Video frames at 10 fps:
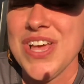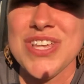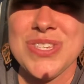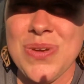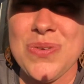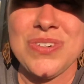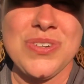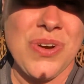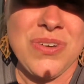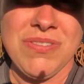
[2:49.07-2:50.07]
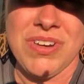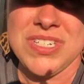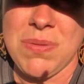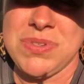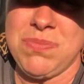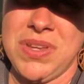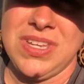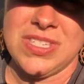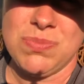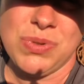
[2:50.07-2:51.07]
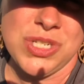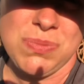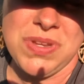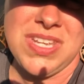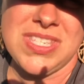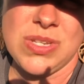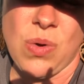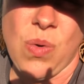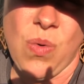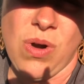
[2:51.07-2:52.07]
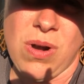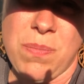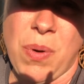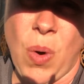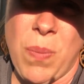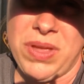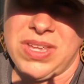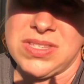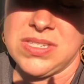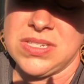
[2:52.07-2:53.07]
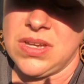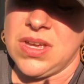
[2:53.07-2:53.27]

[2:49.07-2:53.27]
So grow different types of beans, bush beans or pole beans.